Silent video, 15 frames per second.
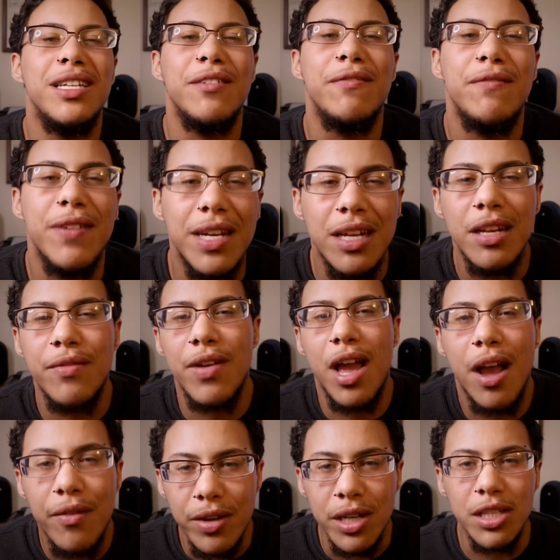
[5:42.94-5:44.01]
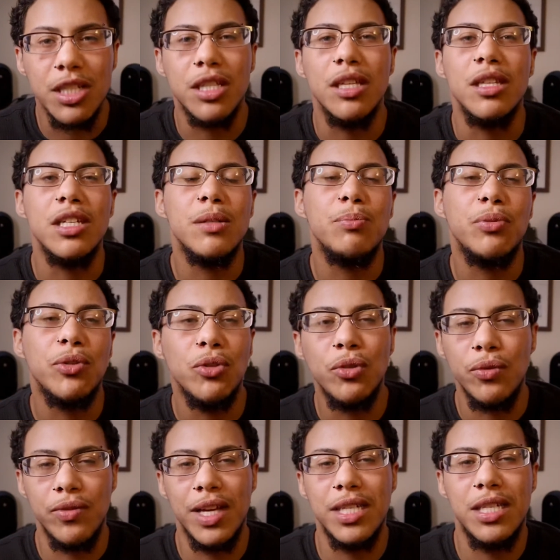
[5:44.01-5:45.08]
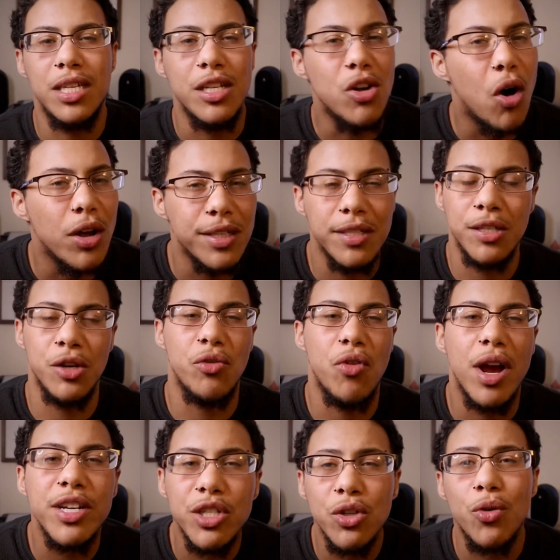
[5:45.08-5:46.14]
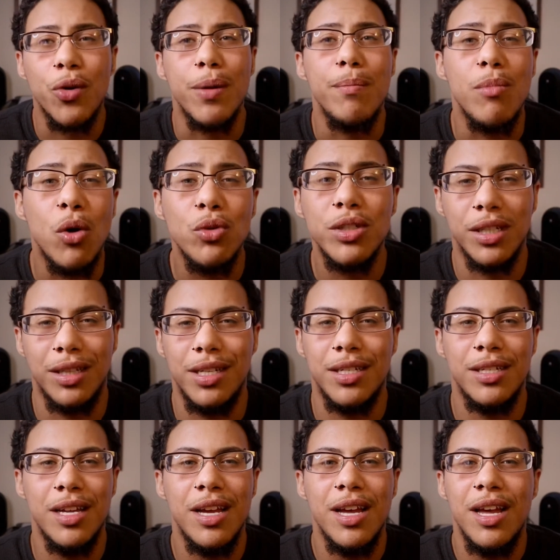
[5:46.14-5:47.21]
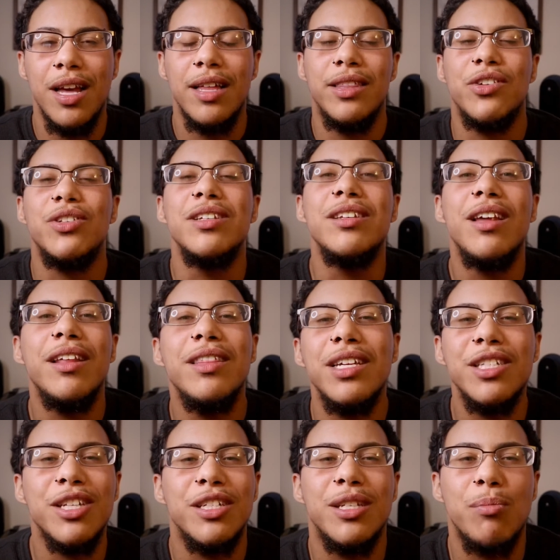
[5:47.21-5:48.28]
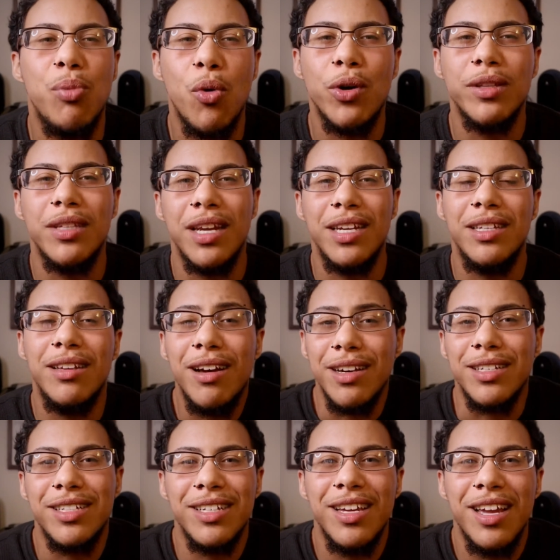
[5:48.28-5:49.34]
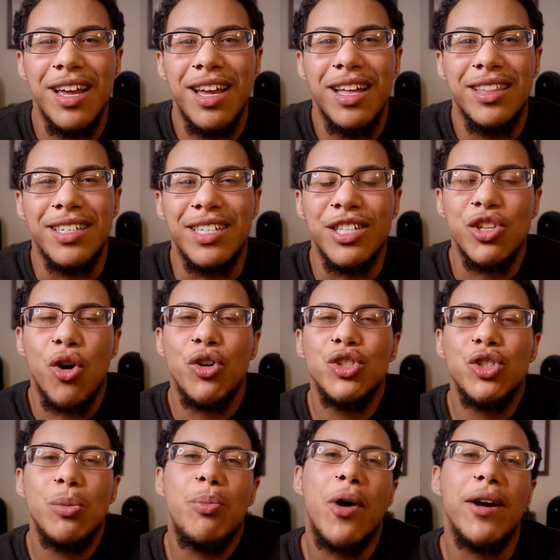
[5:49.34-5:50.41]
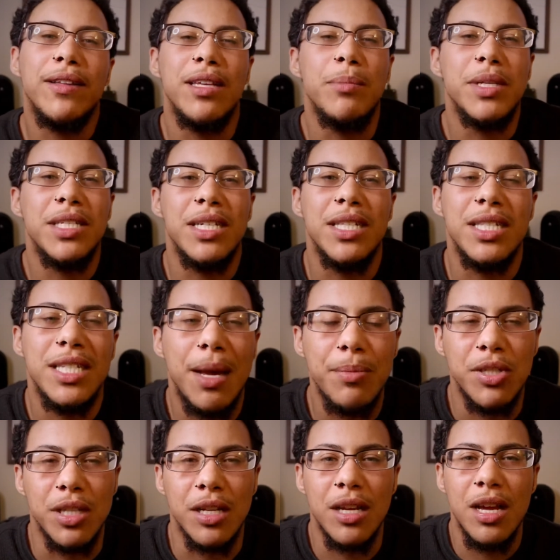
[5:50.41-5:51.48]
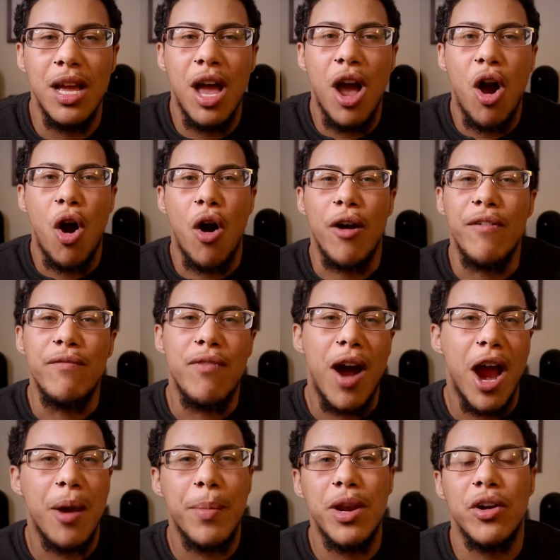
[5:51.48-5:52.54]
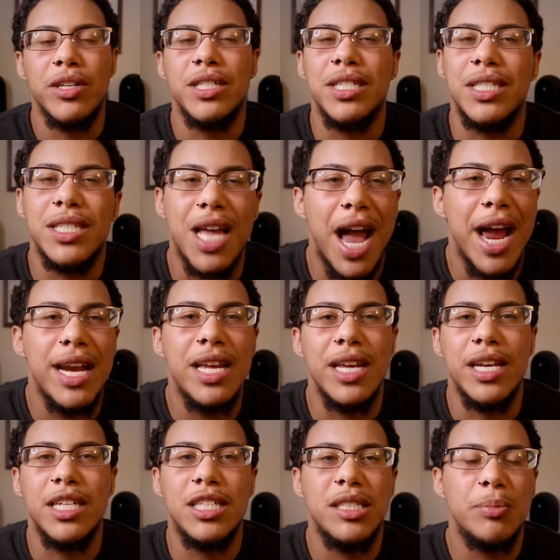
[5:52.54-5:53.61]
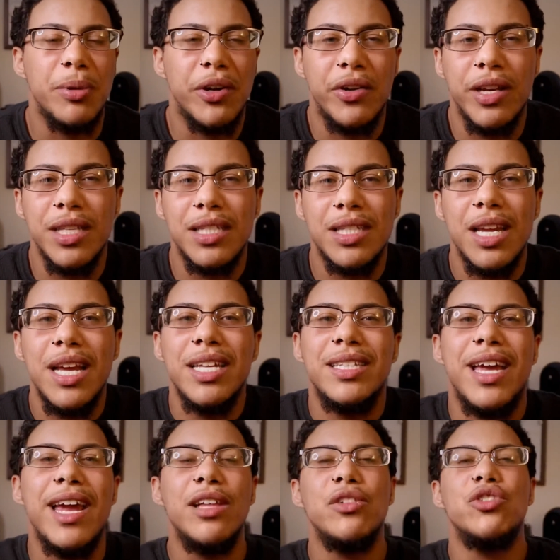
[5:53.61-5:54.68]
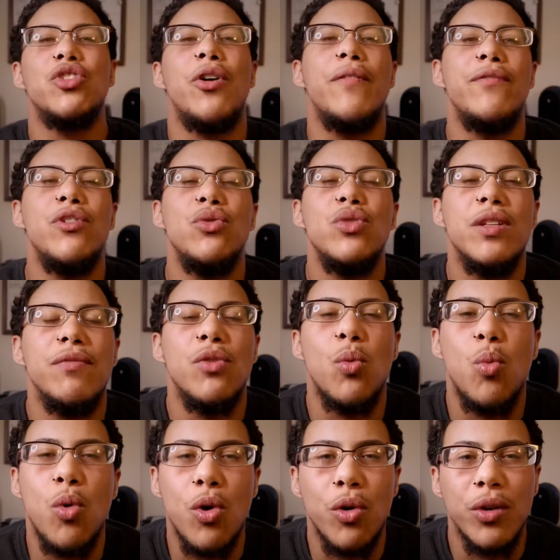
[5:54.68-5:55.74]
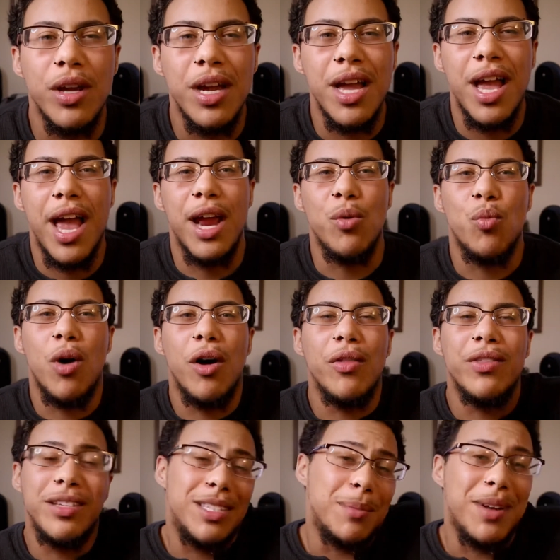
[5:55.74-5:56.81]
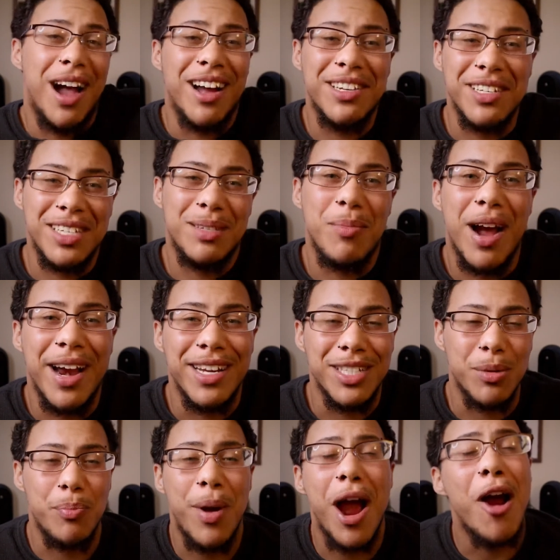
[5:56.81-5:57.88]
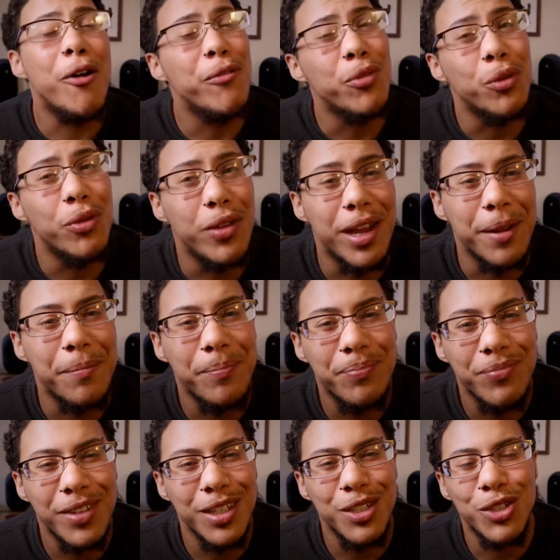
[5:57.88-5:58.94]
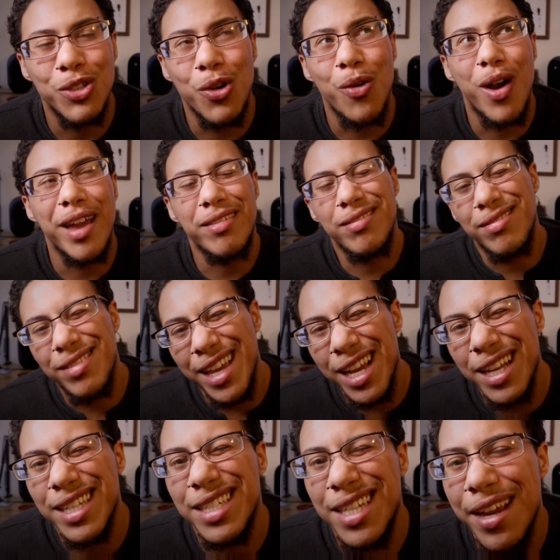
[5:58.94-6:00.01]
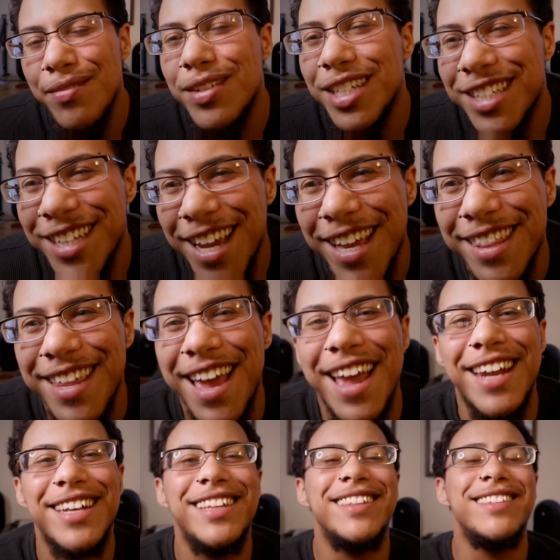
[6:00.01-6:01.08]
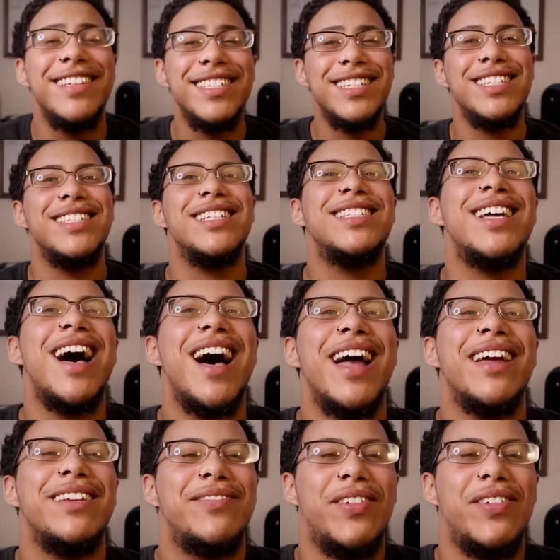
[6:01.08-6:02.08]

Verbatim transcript: definitive evidence to disprove that T causes aggression or emotionless. There's nothing to support that it does. This is also partly misconception. Our environment, our society, and experience tailors our views of the world, and well, the subconscious mind is a powerful thing. So I think it's safe to say that this is a tie